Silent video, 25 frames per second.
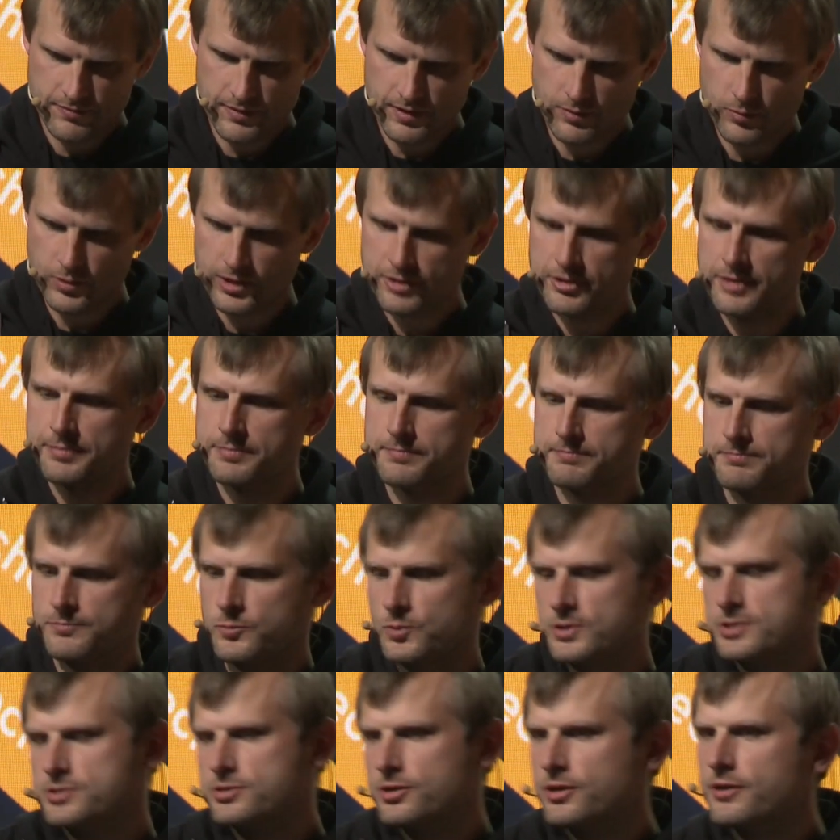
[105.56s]

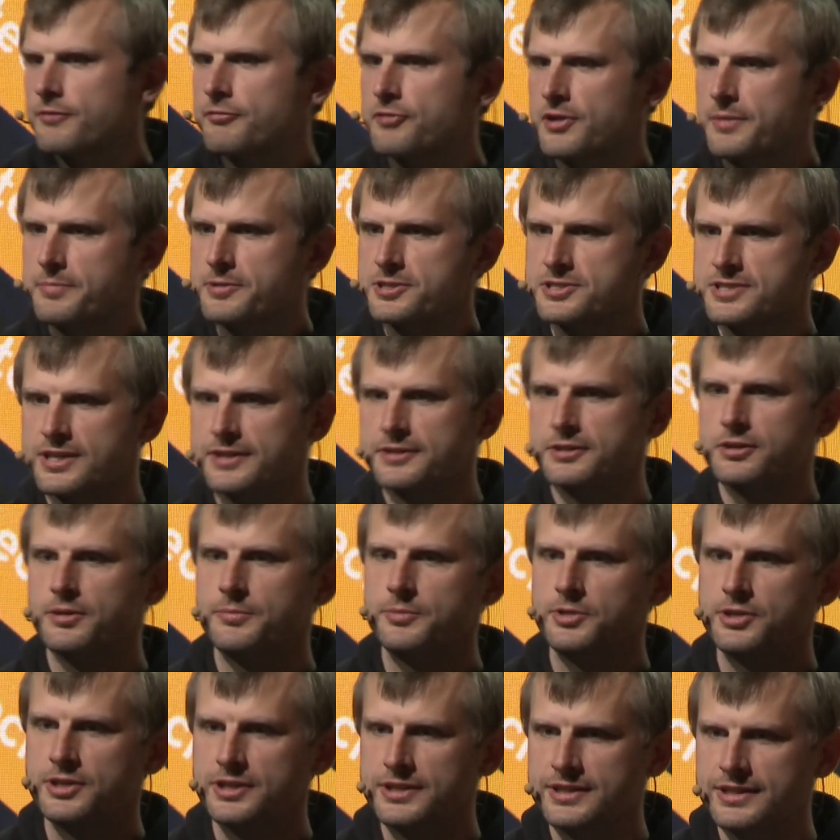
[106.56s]
we sort of represent the
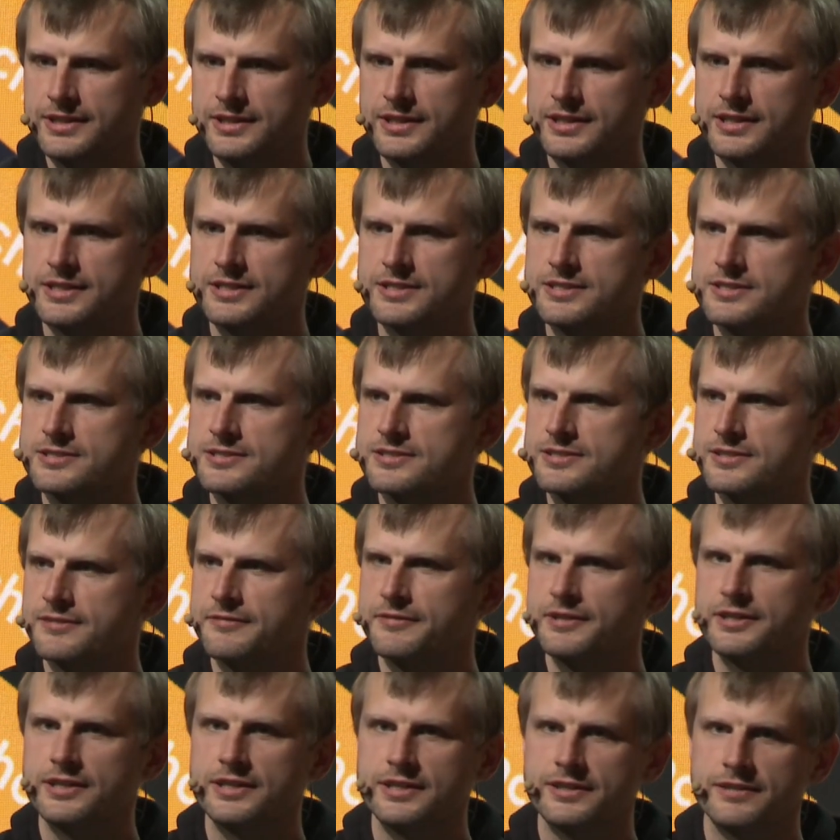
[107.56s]
community, and it is
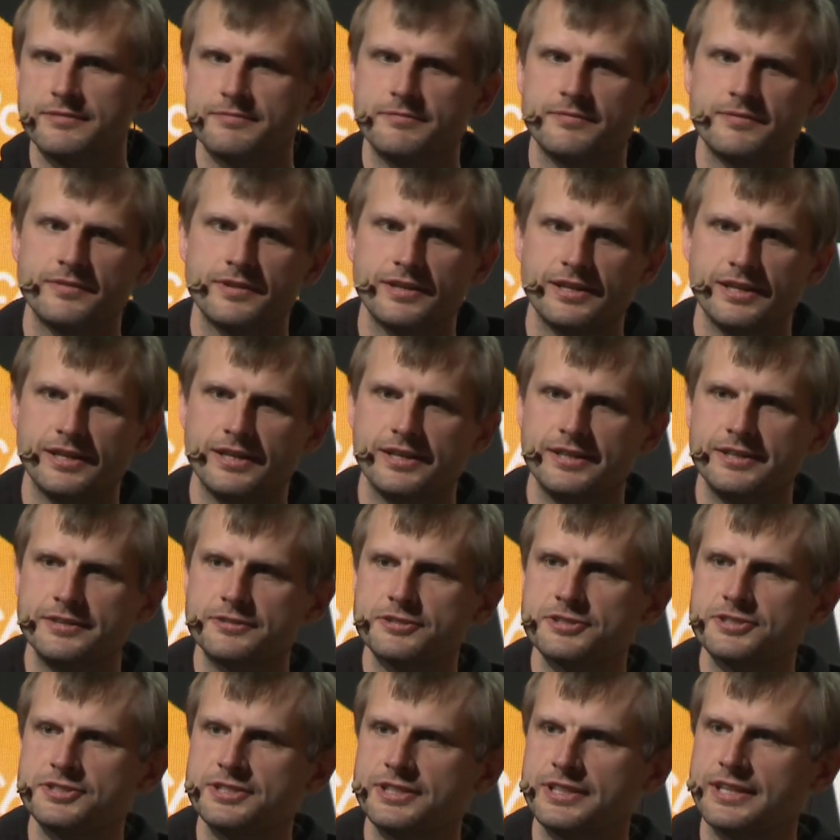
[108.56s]
very
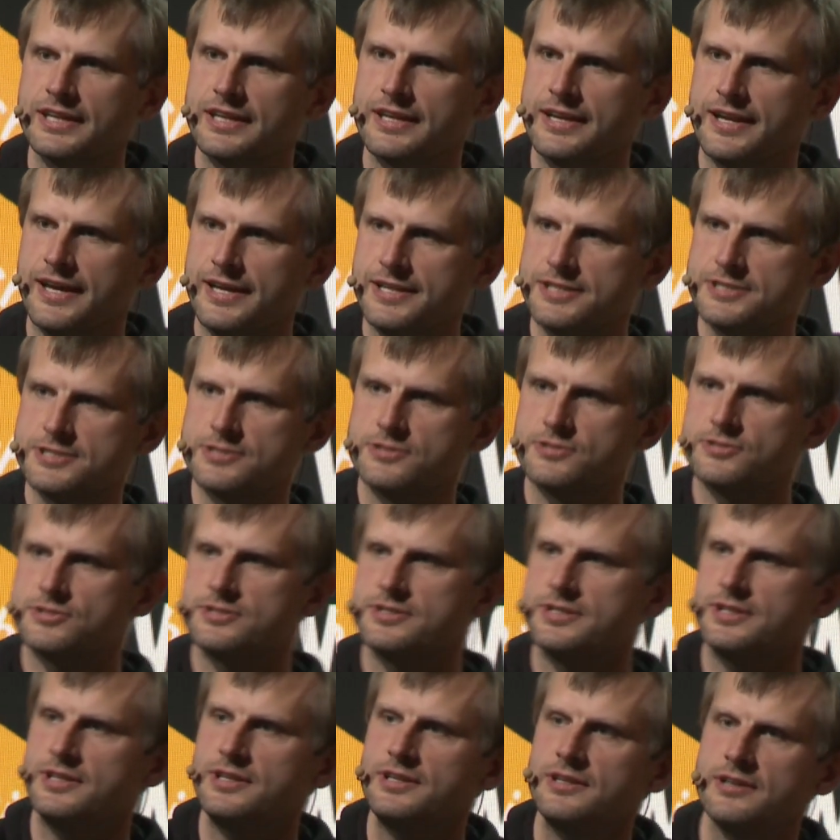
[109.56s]
interesting and nice to
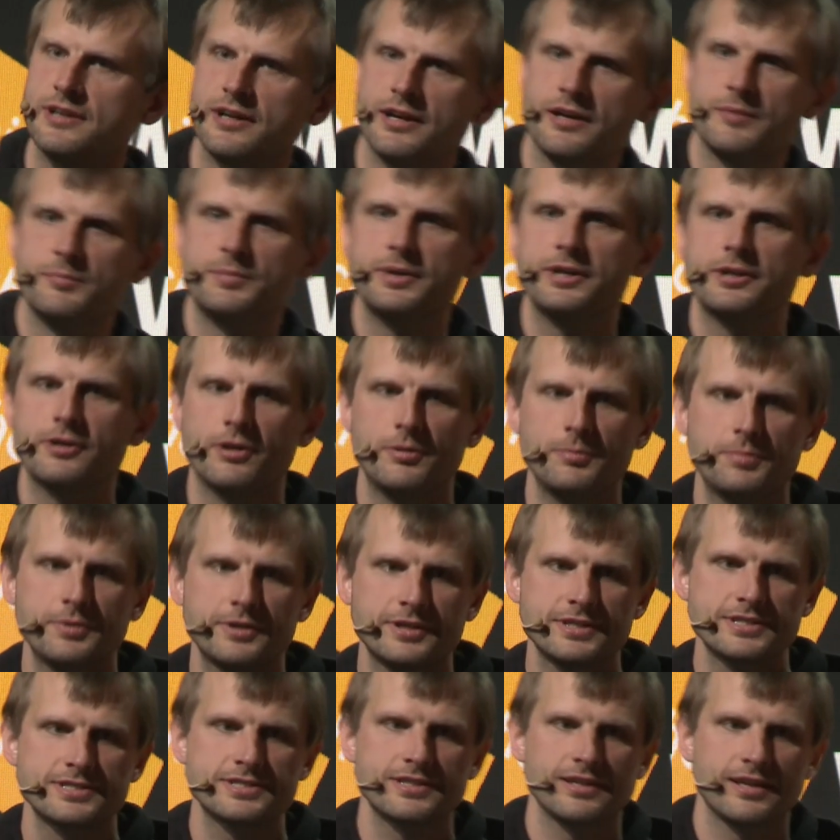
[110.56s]
see big
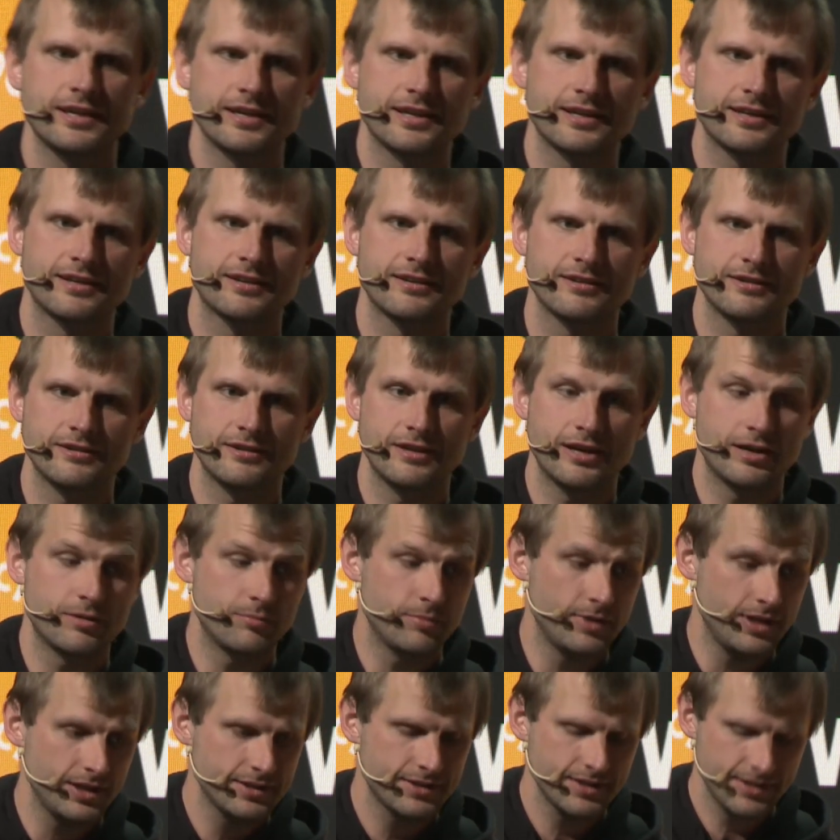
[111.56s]
companies like
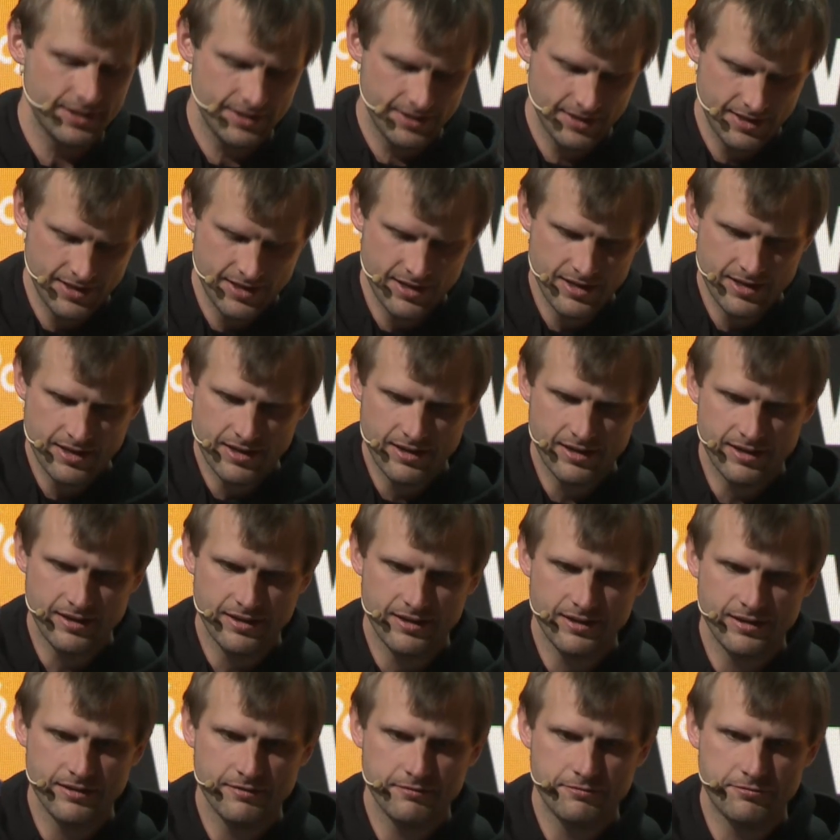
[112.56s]
airBaltic,
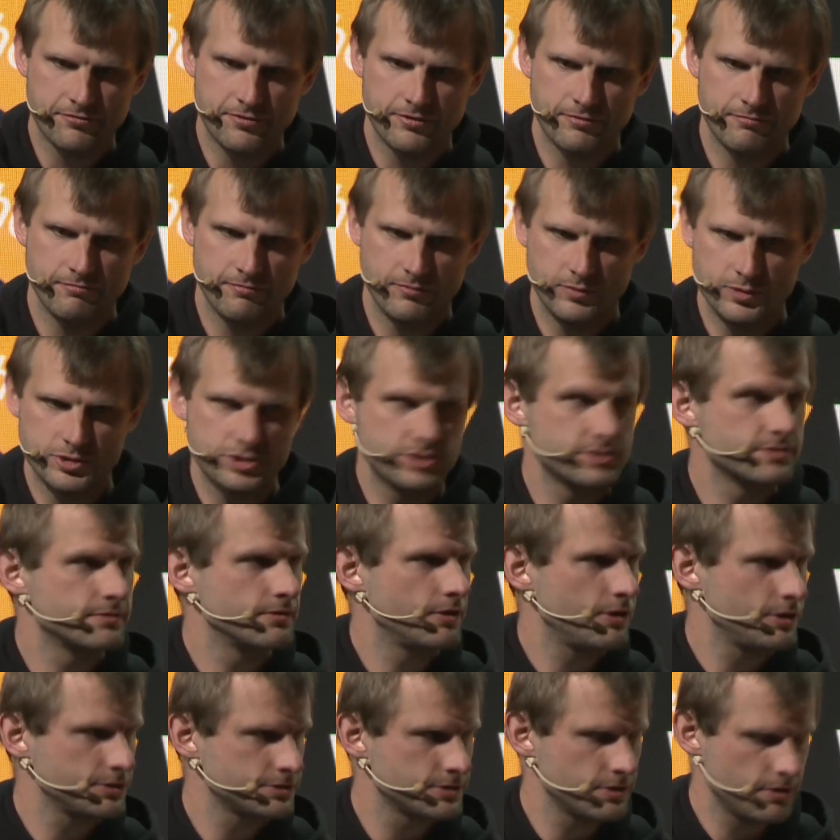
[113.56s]
which is
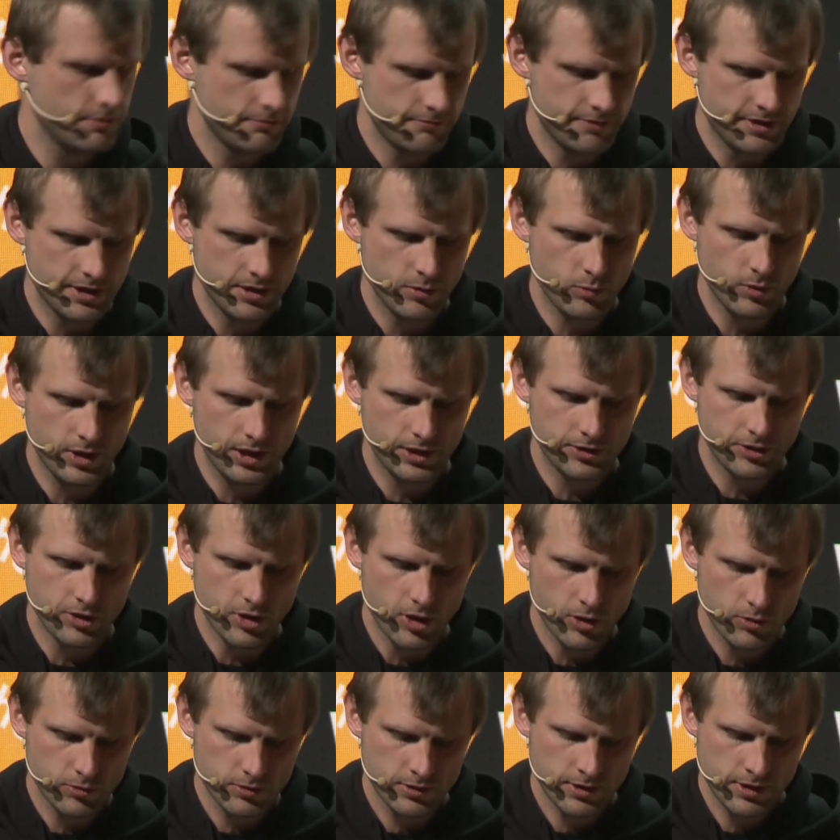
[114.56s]
also very well
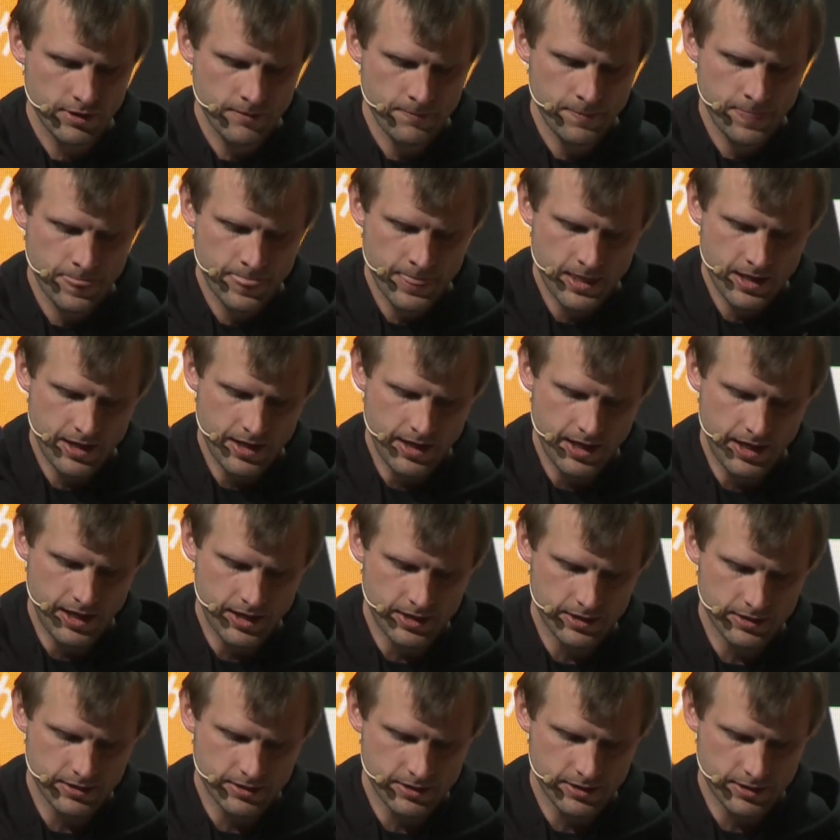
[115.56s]
known,
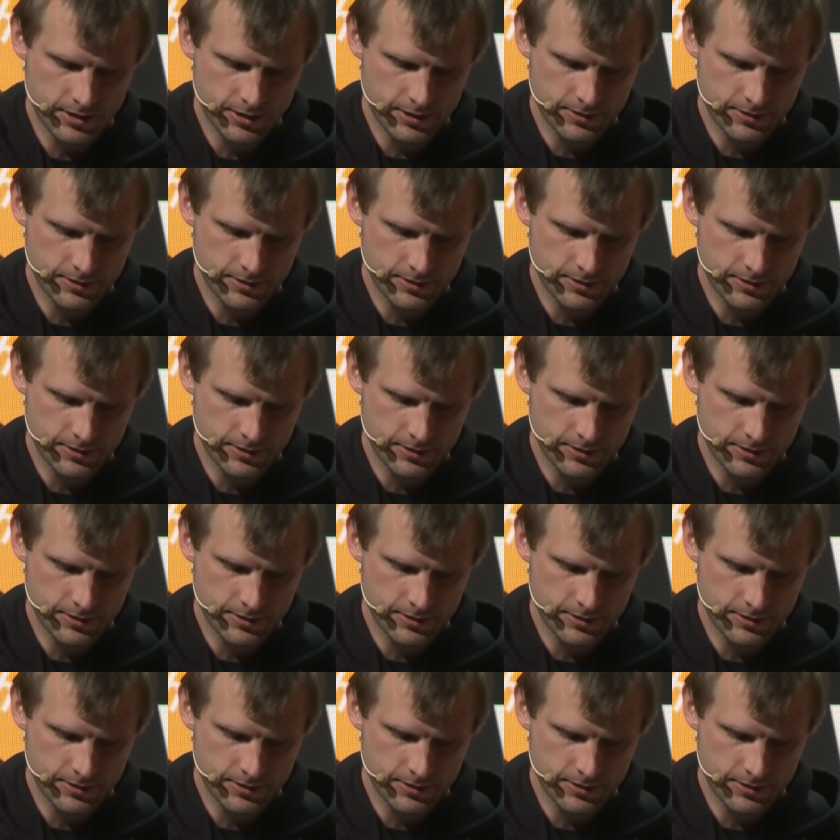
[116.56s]
and